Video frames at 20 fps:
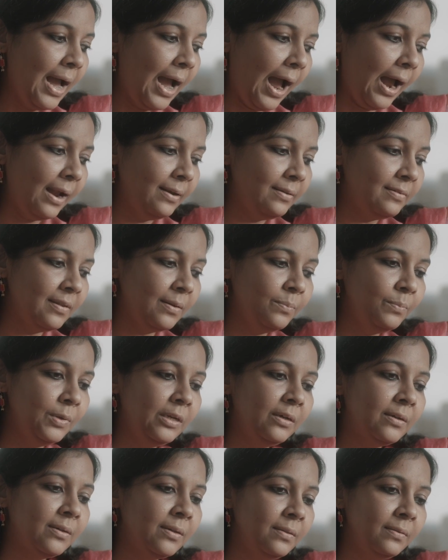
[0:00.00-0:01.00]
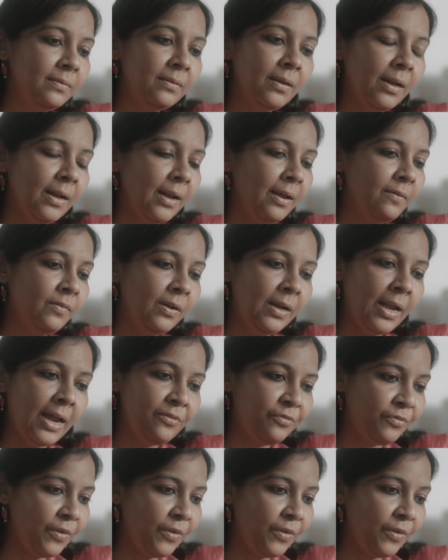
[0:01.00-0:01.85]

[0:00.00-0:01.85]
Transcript: at some intrinsic level, I